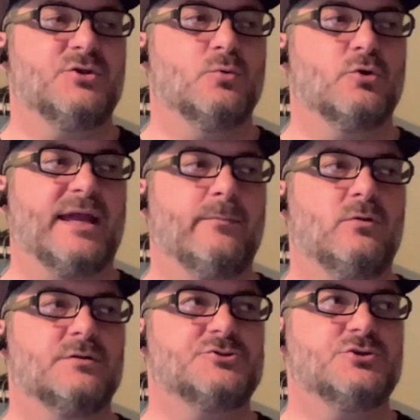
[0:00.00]
you were
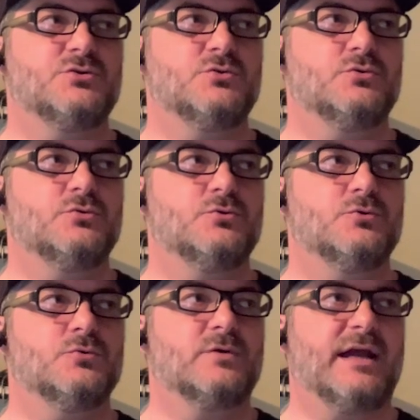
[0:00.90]
able
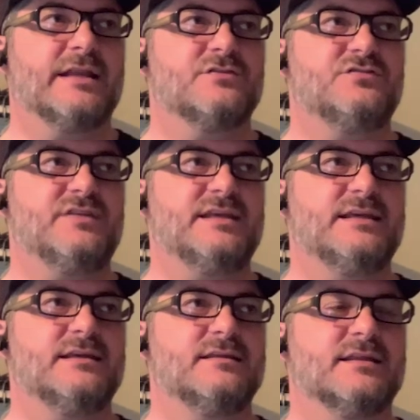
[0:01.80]
to kind of
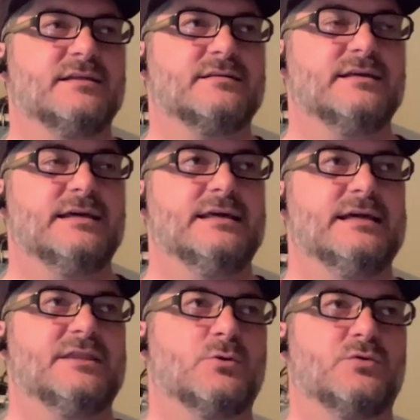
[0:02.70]
see that
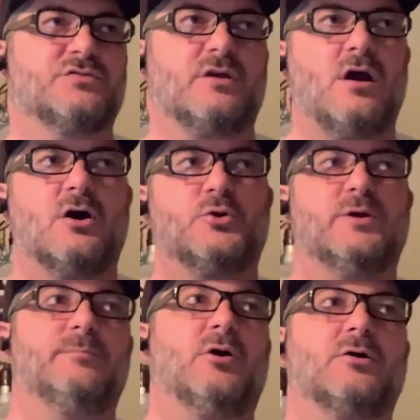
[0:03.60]
there was the
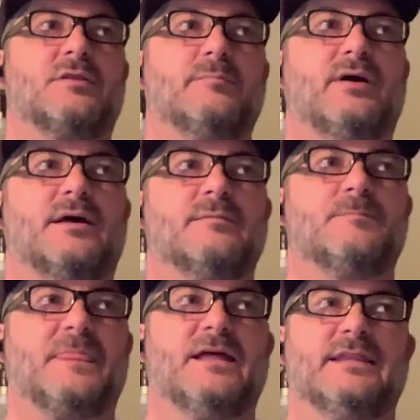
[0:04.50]
concrete part of the
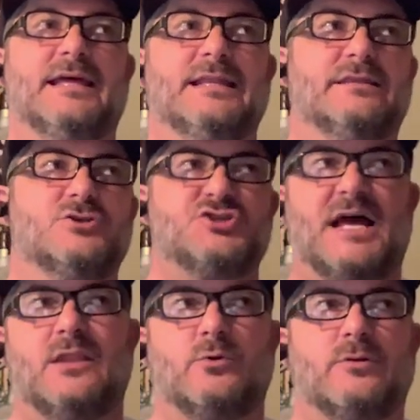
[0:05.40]
bottom, and then in the
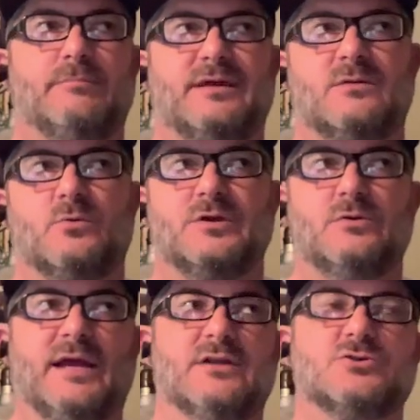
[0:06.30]
shallower bit where you
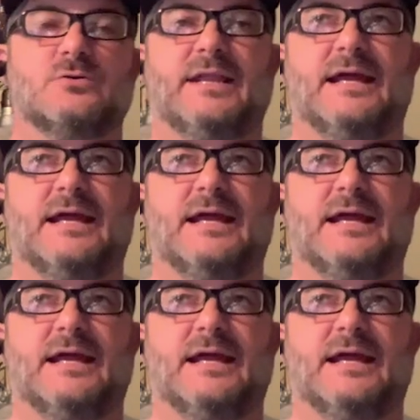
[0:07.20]
enter and